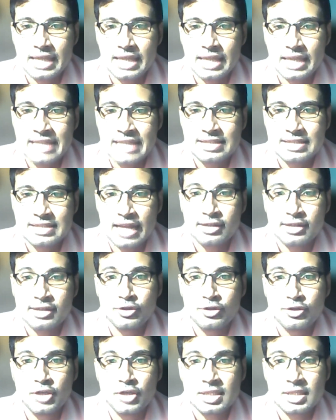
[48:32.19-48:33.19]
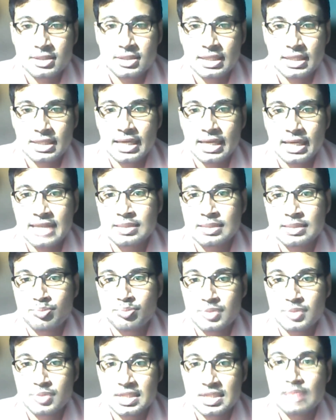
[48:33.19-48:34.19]
as antagonistic as it
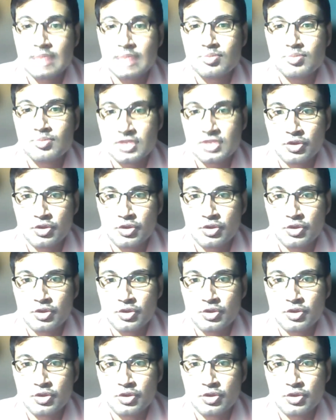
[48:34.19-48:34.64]
seems,